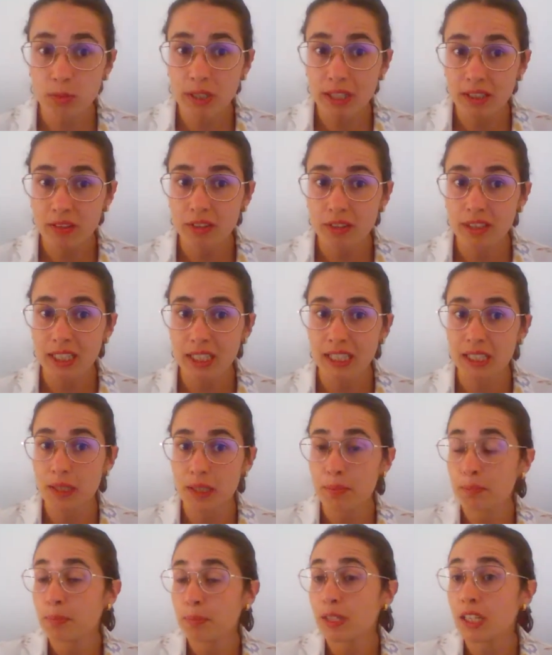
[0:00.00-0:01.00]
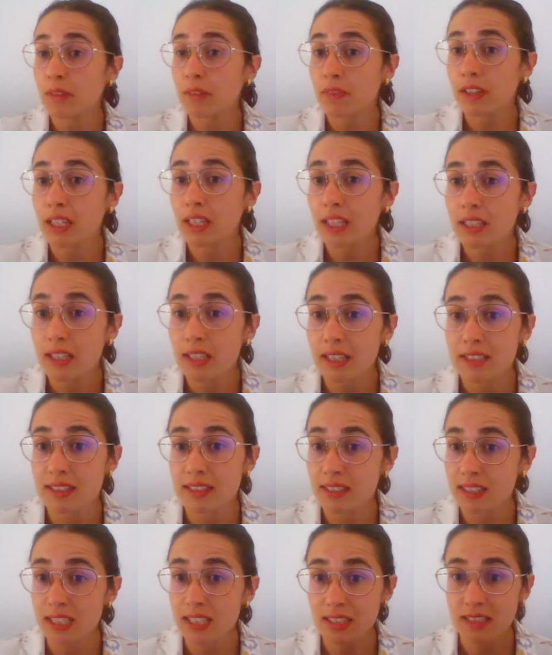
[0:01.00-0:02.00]
record in a PV
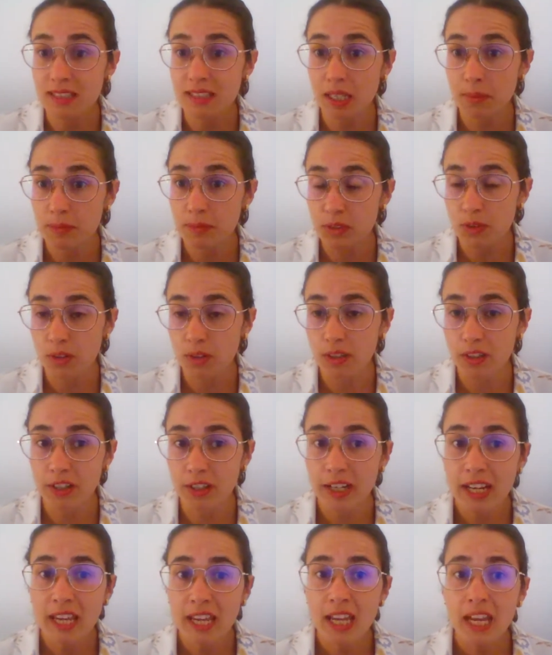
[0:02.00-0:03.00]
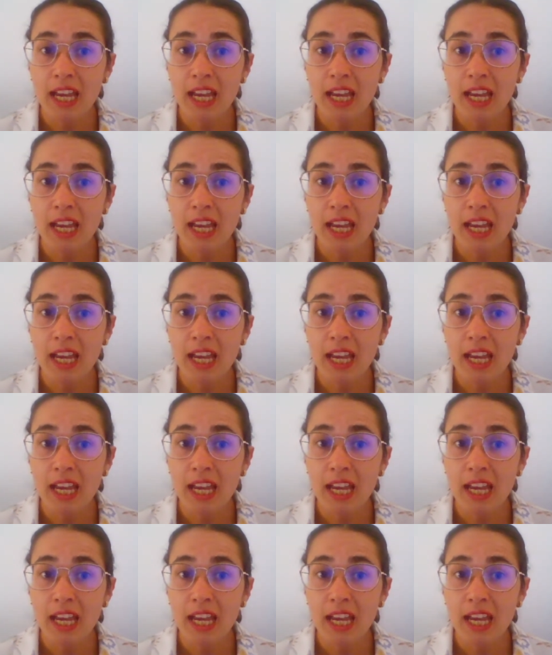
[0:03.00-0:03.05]
system solar,